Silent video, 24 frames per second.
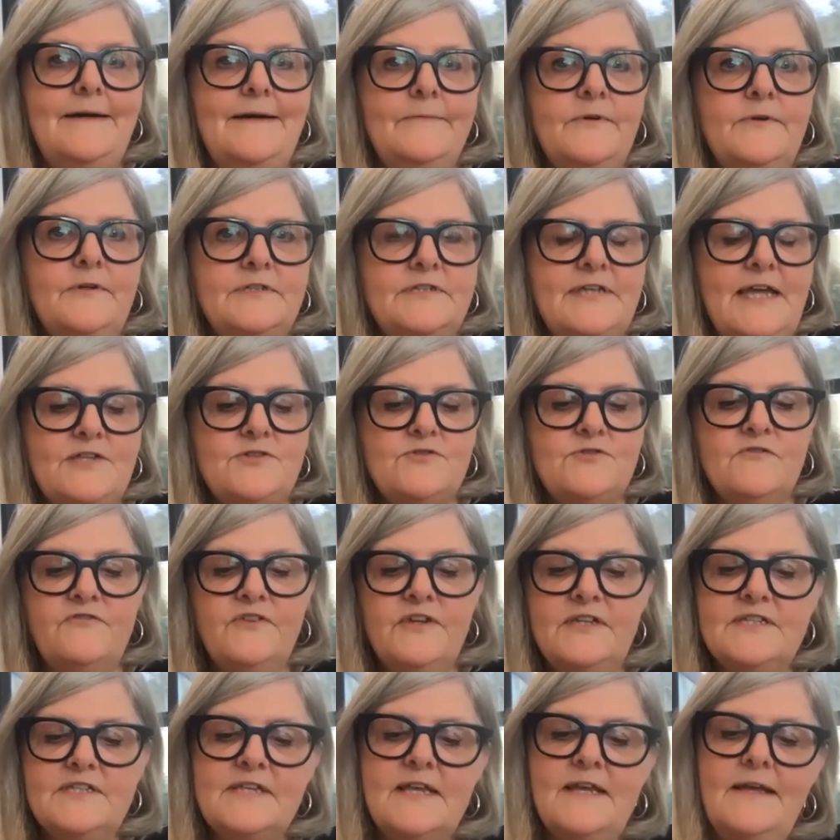
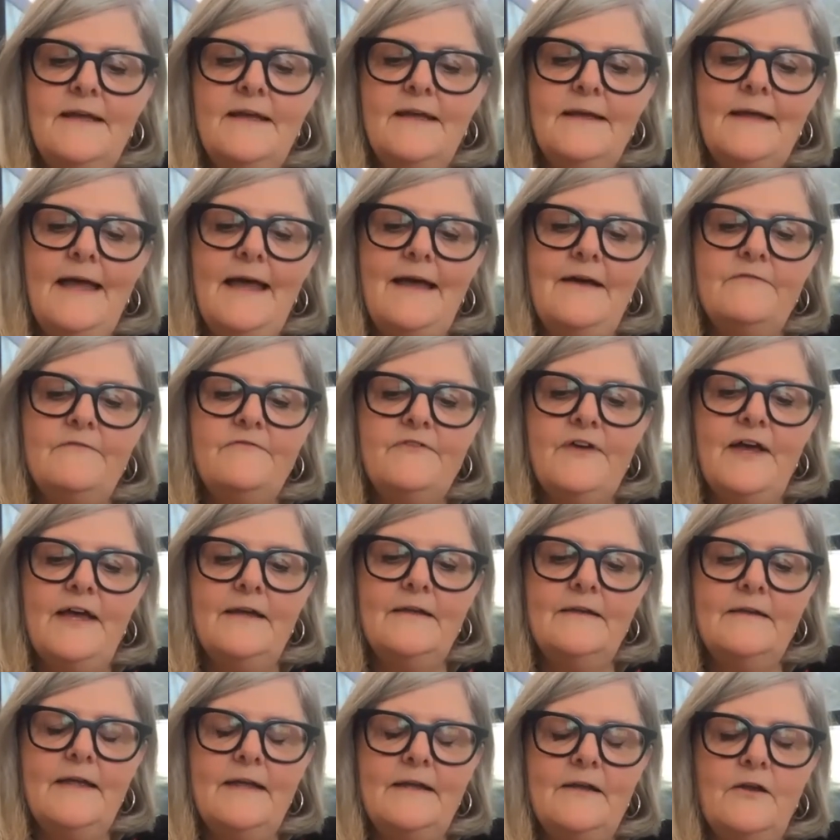catastrophes have
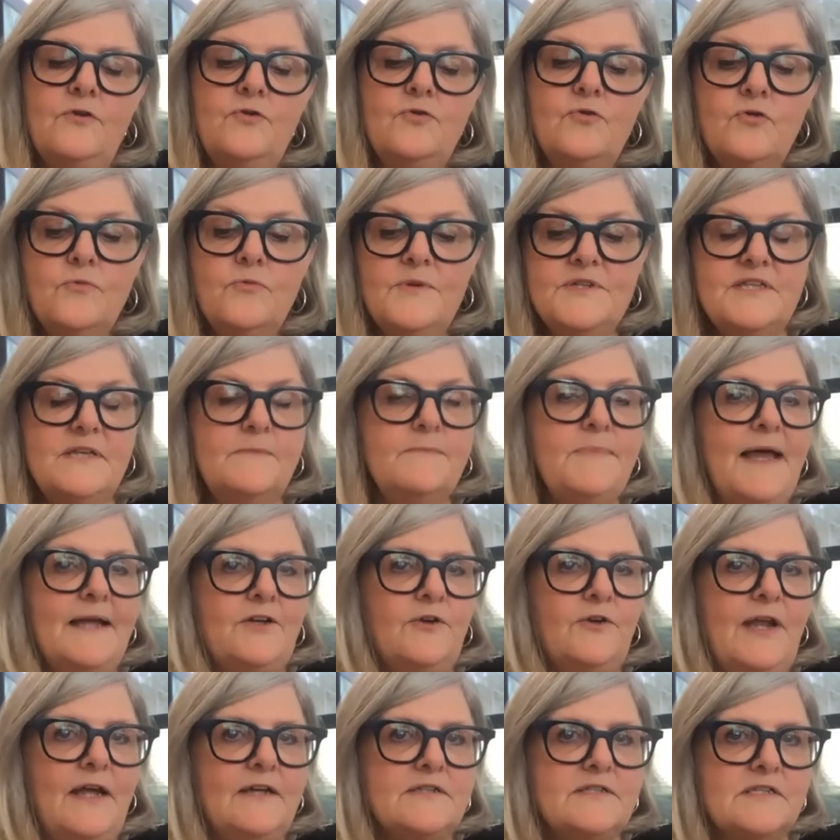an enormous impact
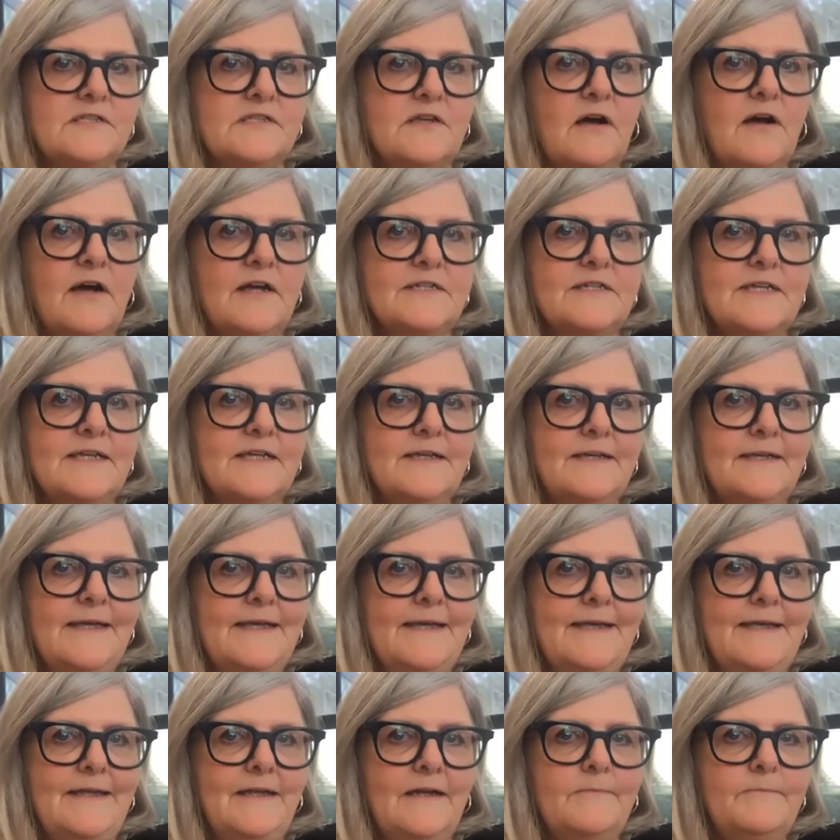on our society
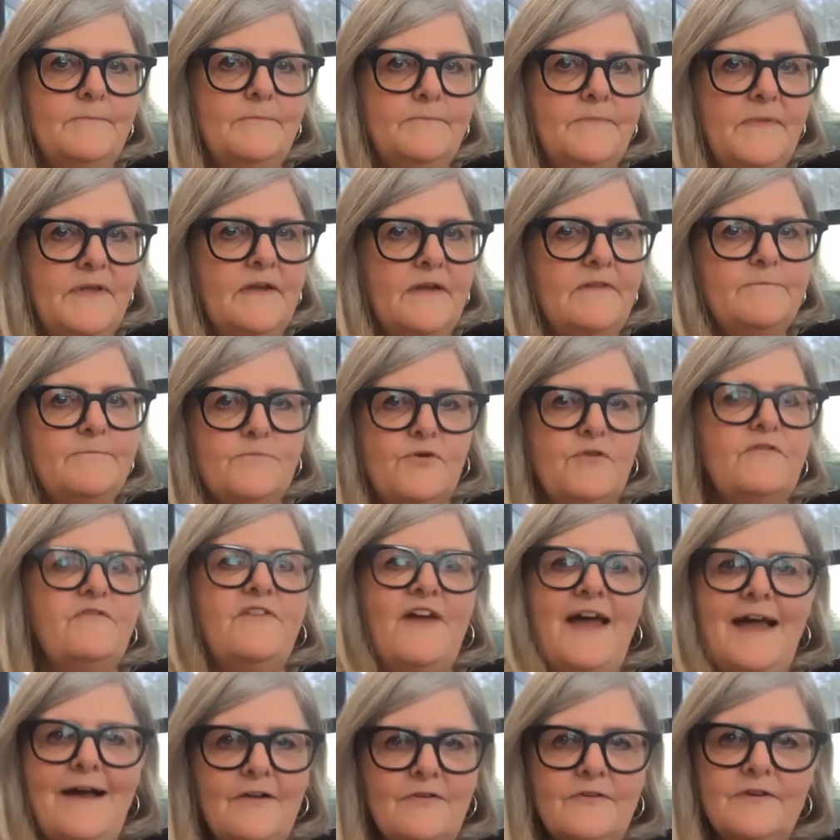in a
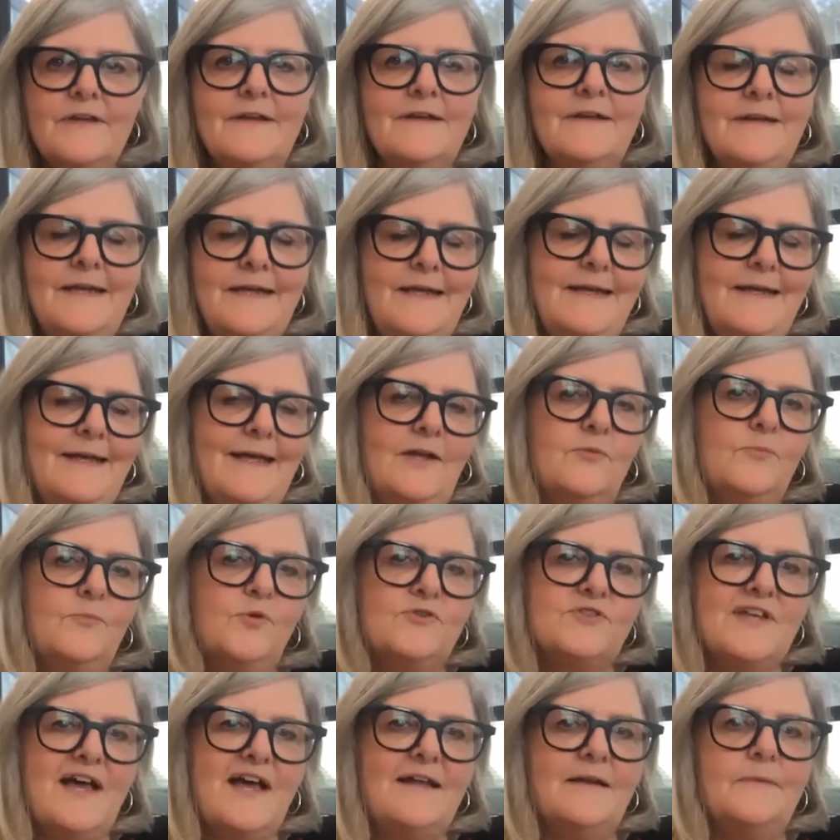profound and
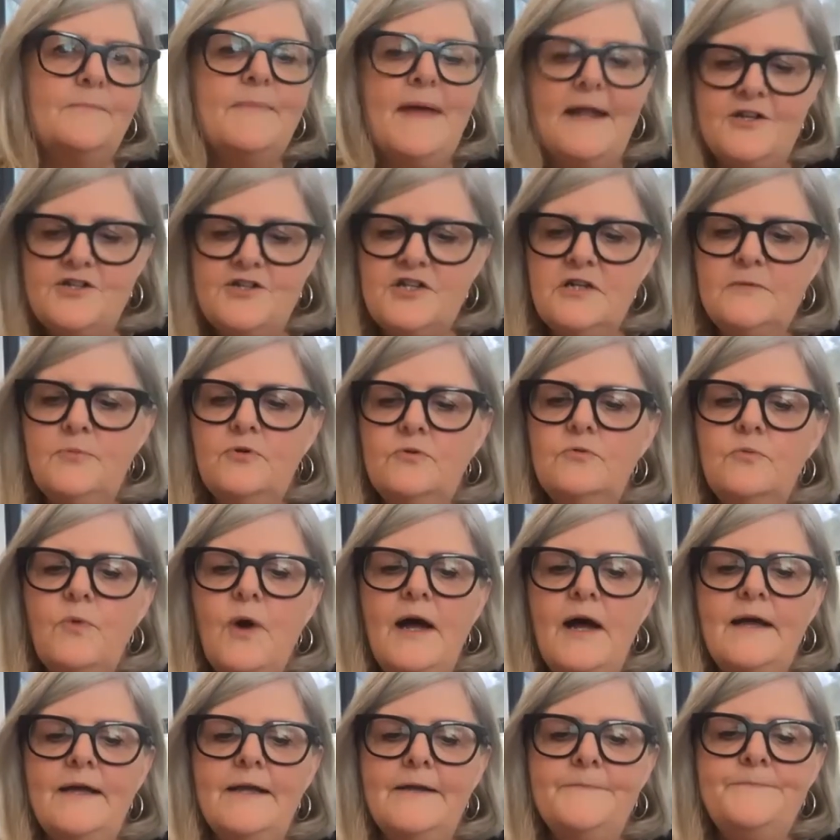almost unimaginable
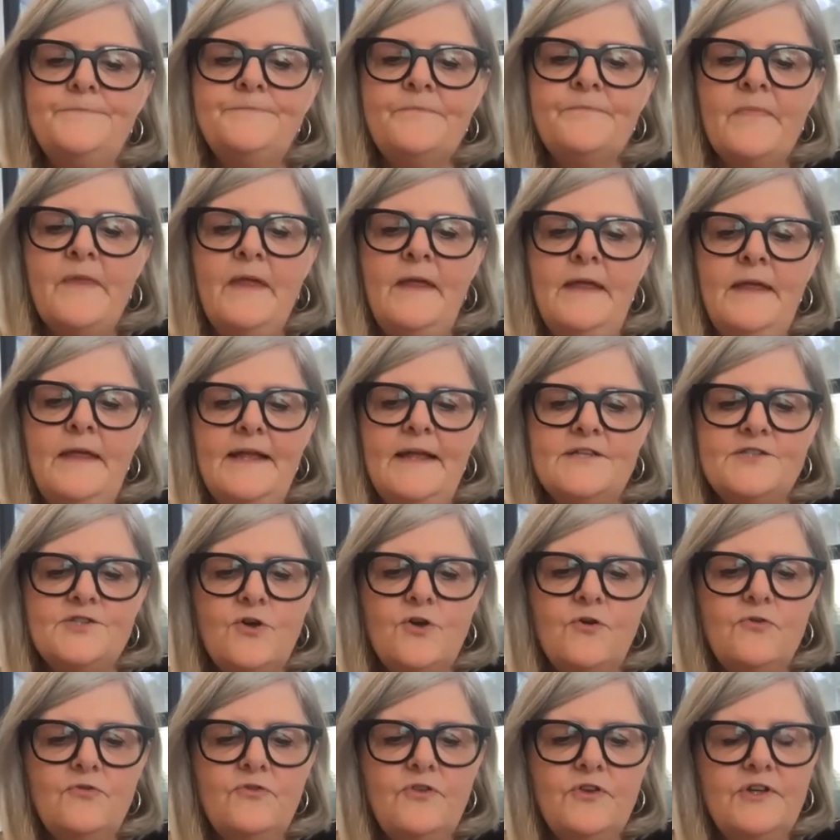way. And
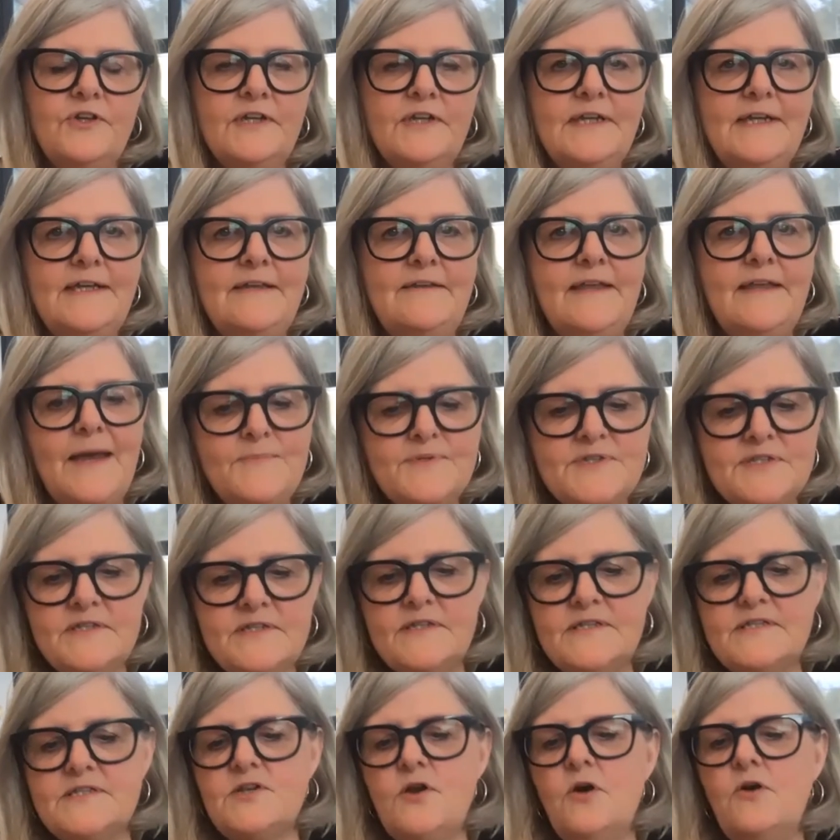so that in the
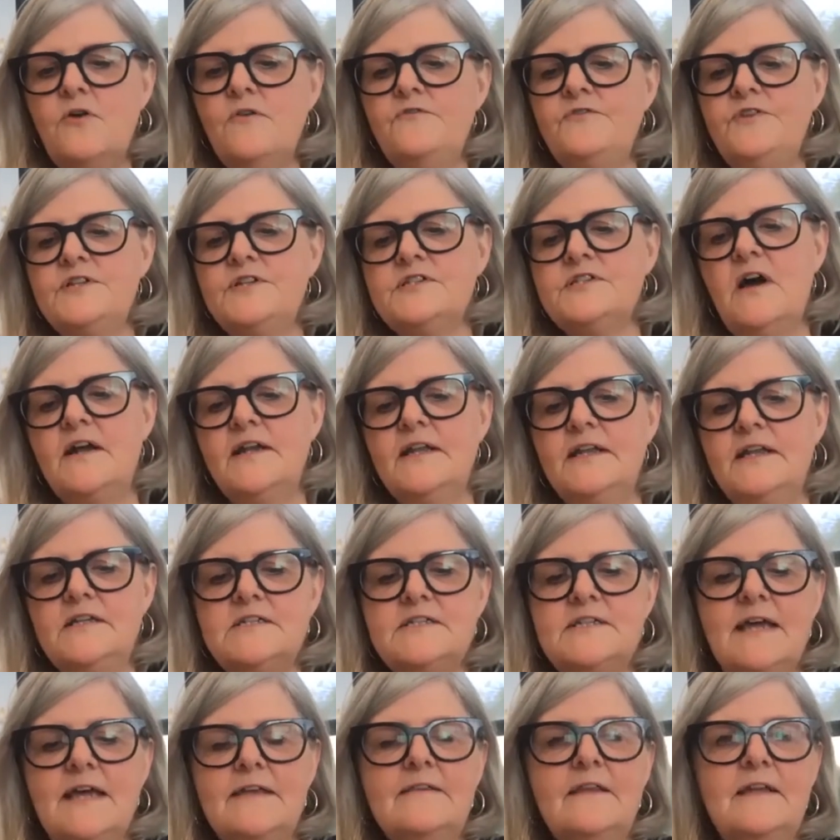absence of deciding to
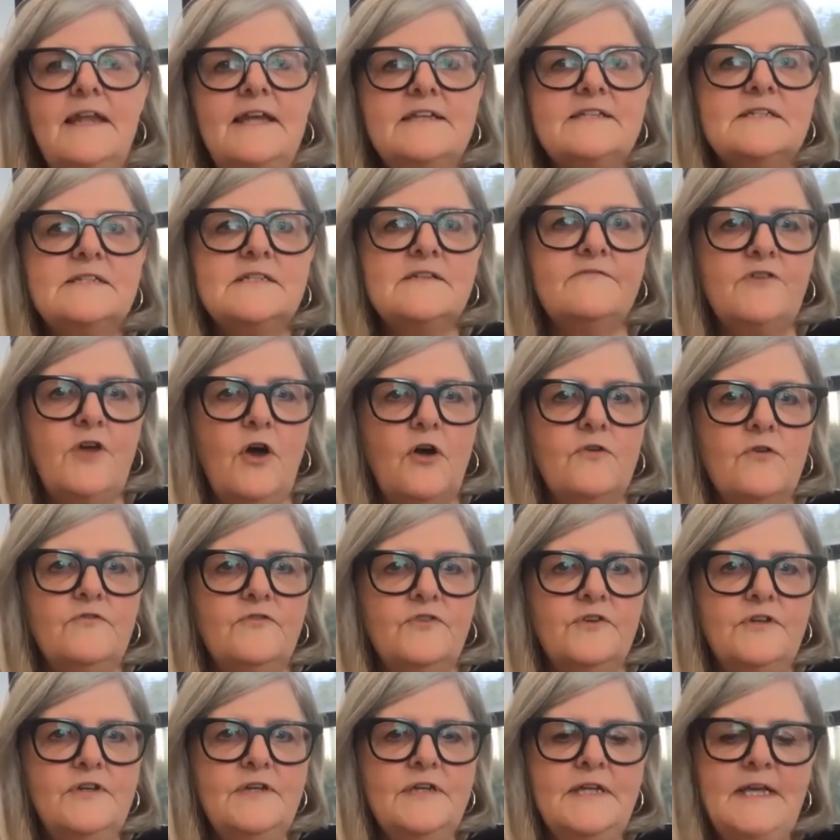take the lessons of
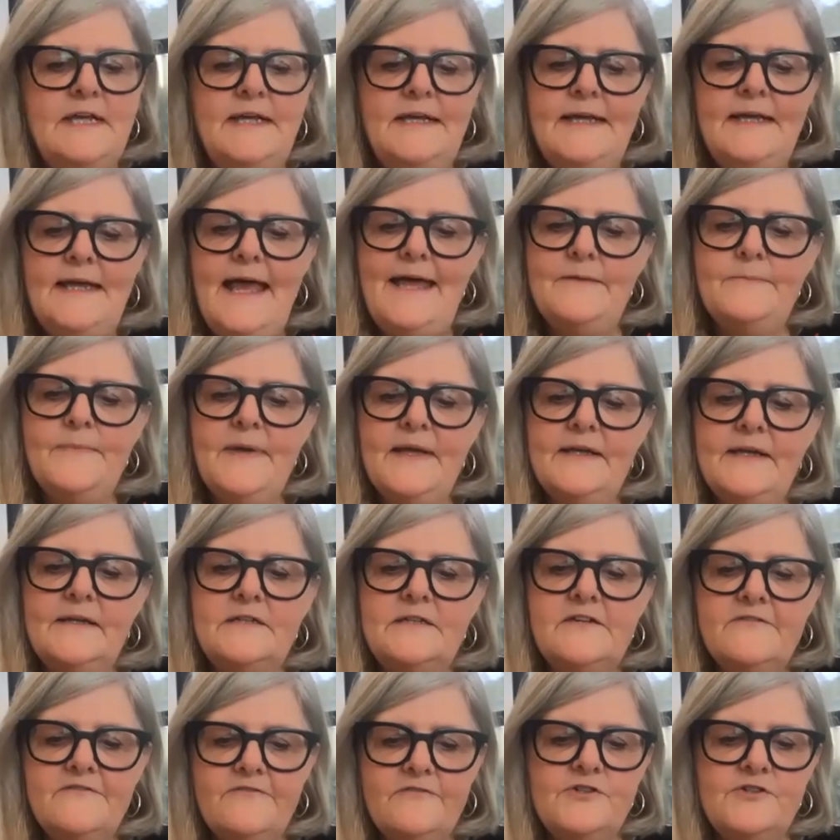COVID and make
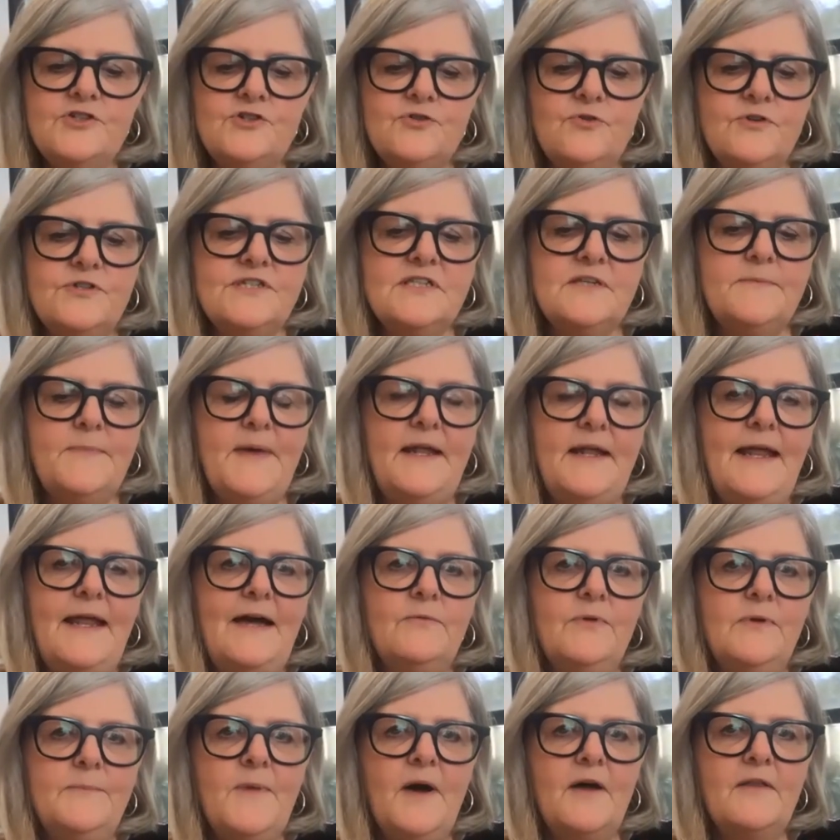different choices about how
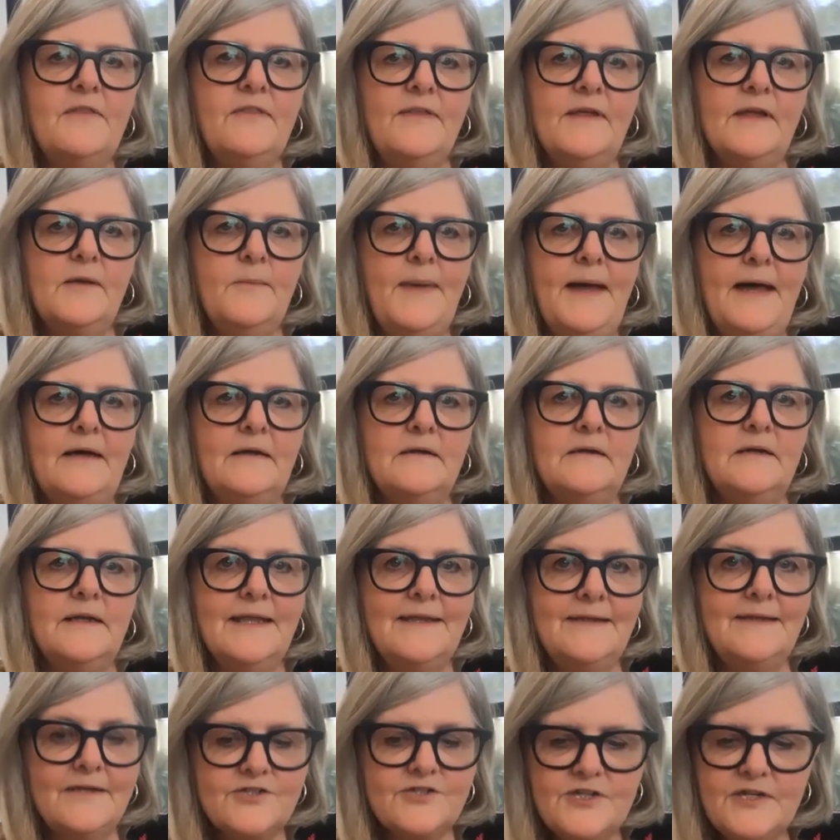we might think about
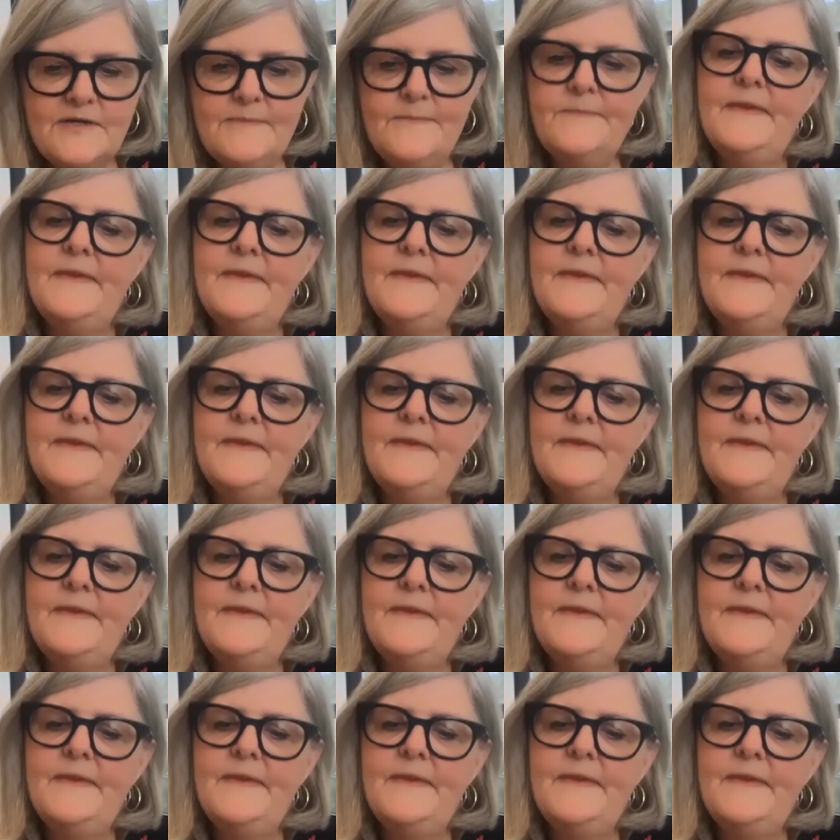leadership,